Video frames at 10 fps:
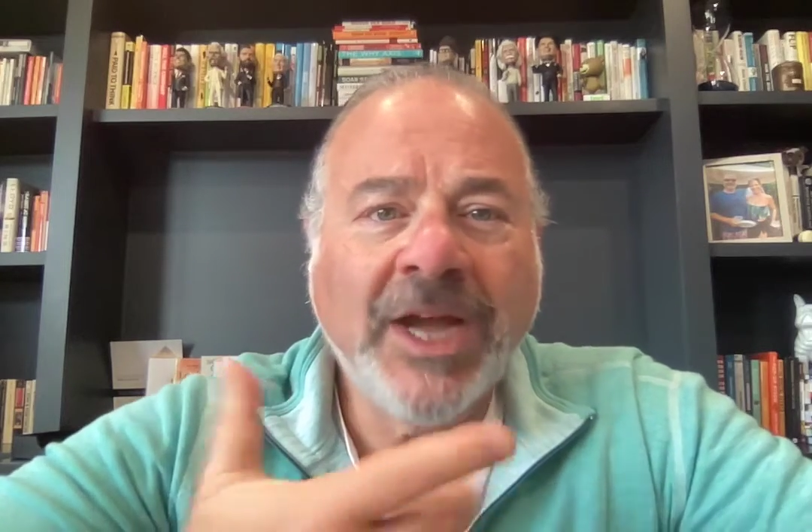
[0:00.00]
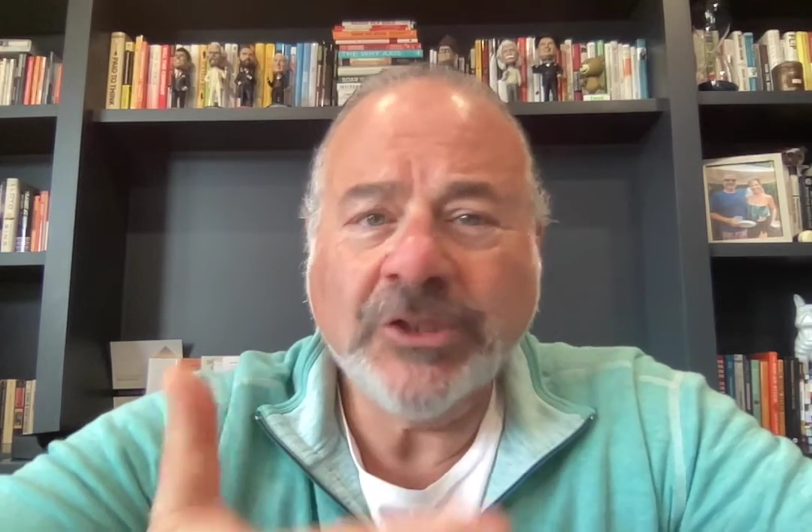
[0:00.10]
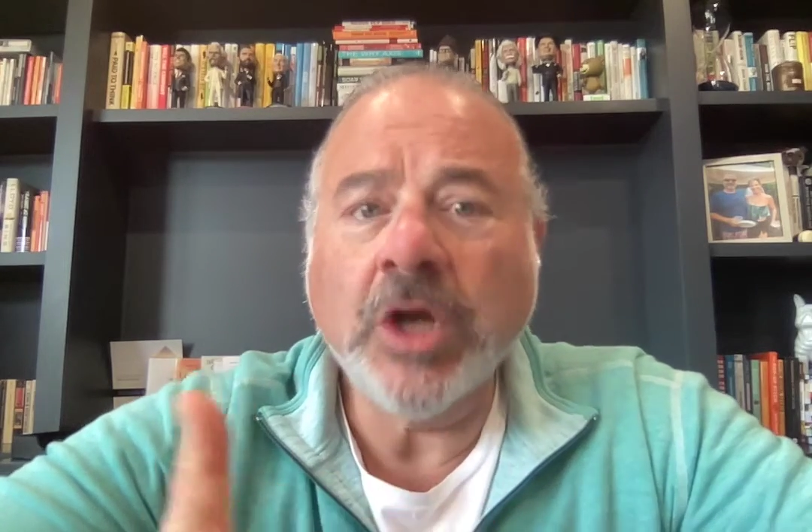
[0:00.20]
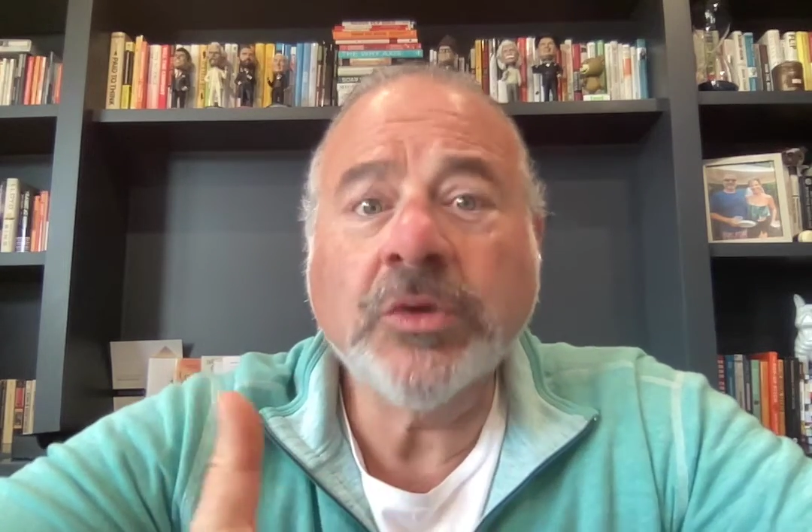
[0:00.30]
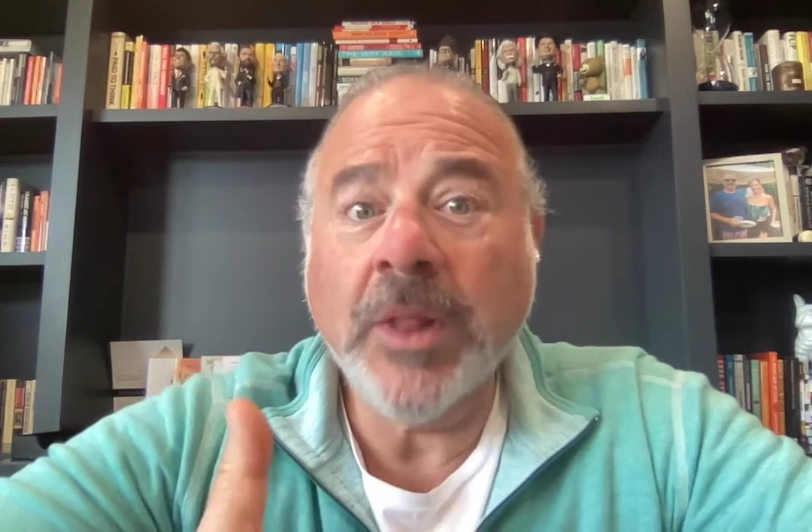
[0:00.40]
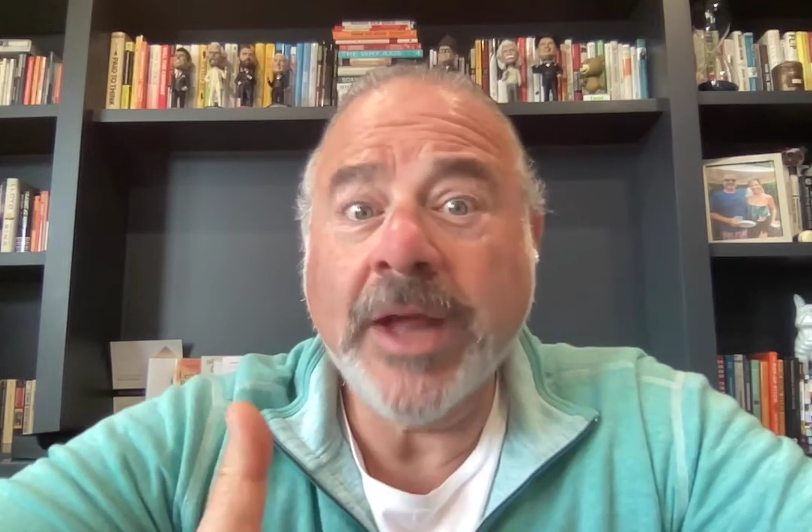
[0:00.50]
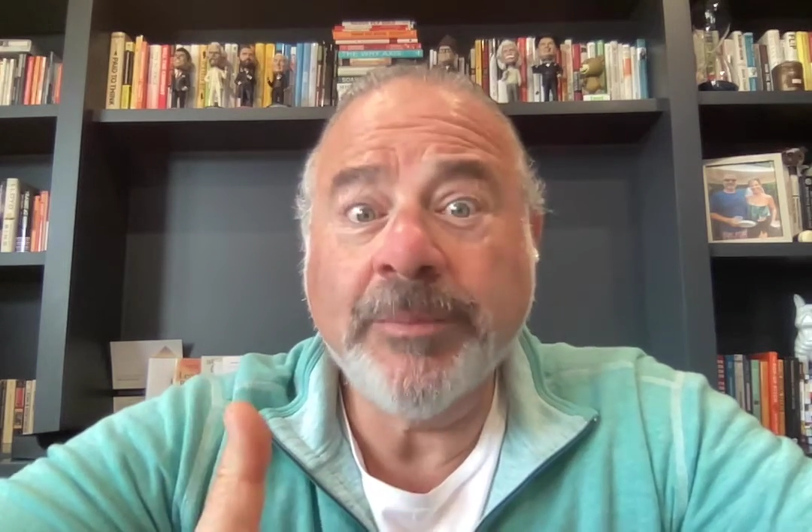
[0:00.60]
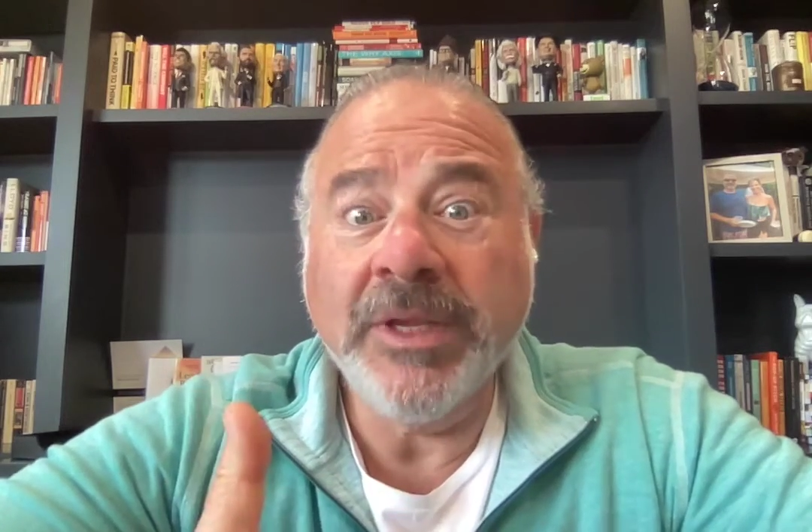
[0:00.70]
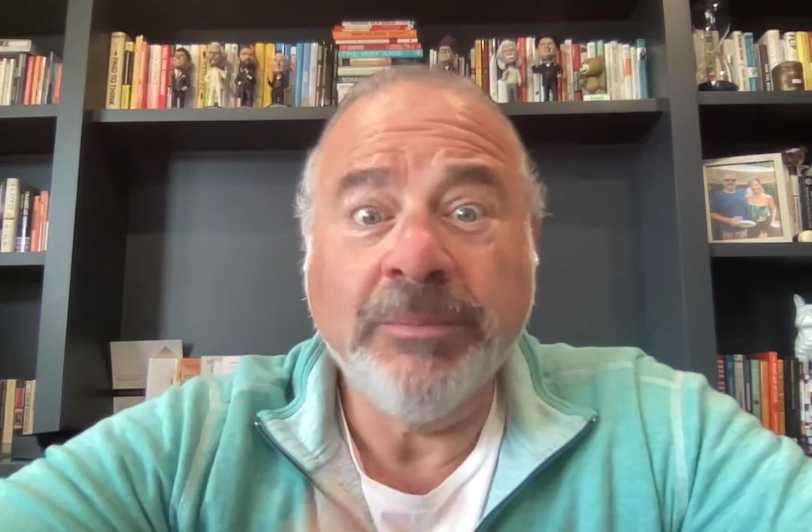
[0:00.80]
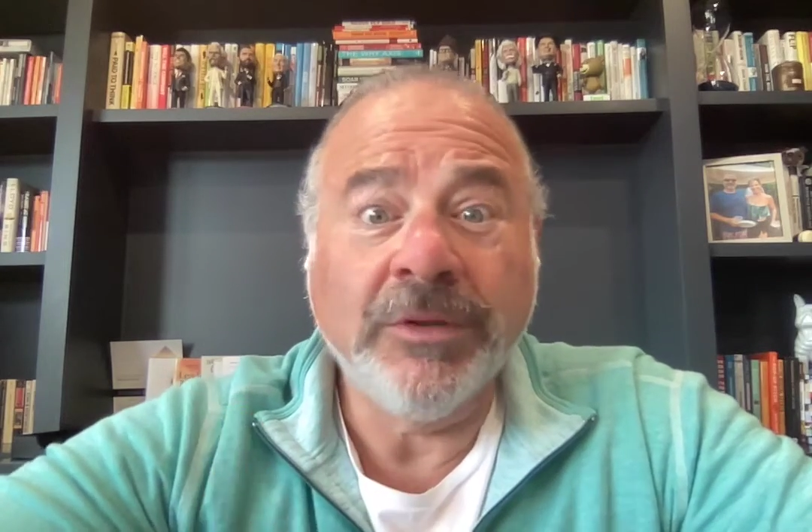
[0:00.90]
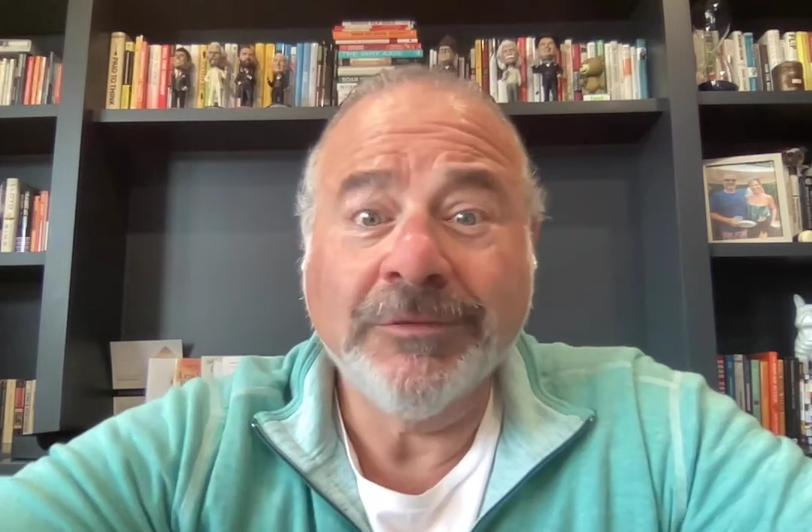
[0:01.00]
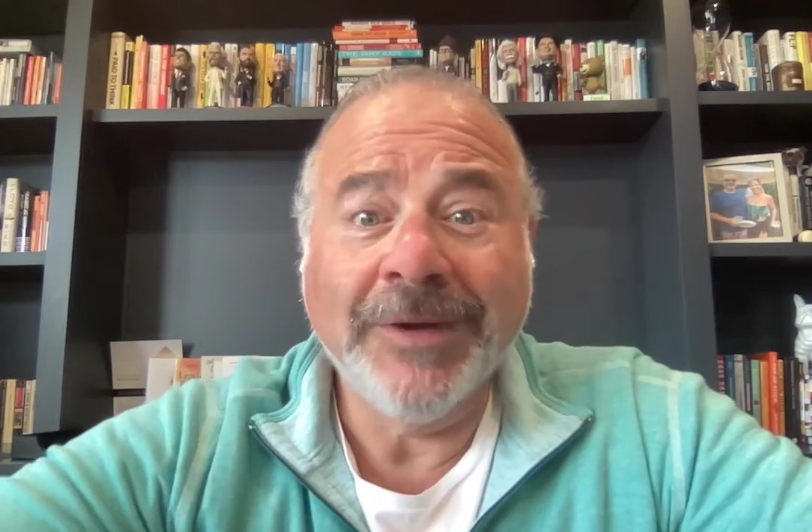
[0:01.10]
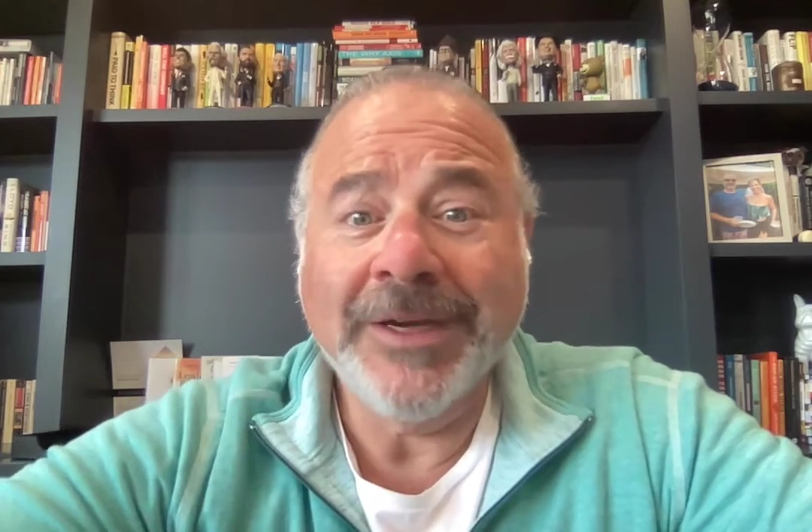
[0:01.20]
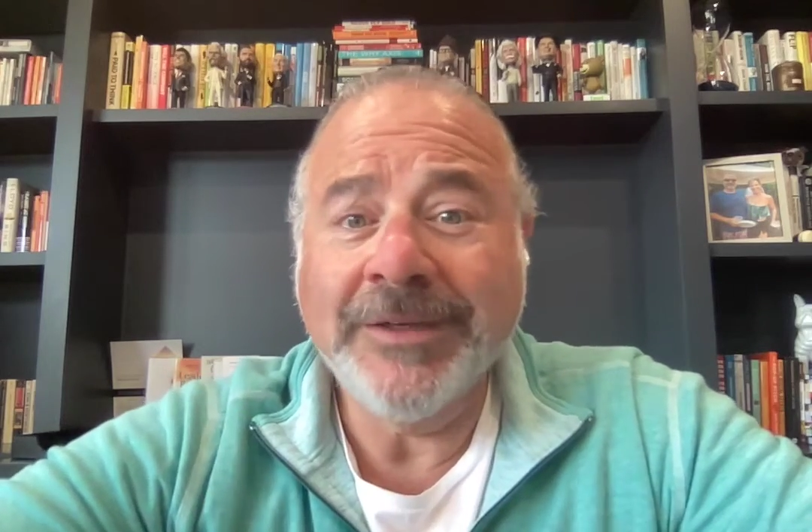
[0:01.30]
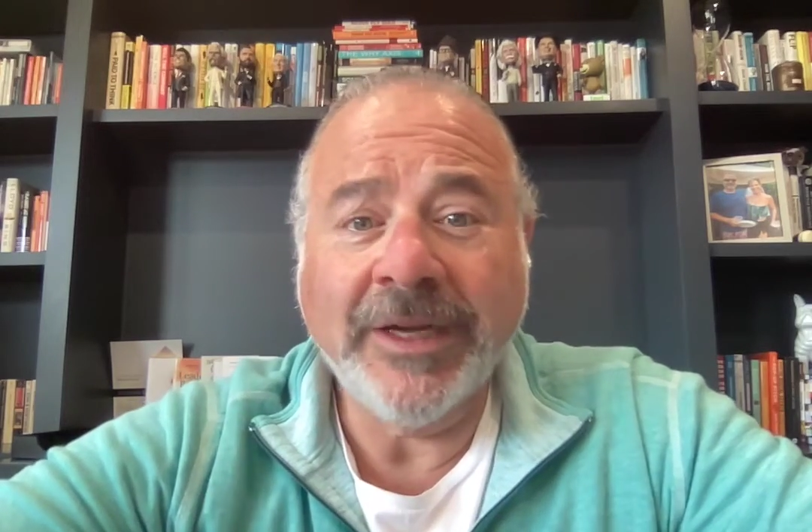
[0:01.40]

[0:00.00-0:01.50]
I talk to a lot of people, right?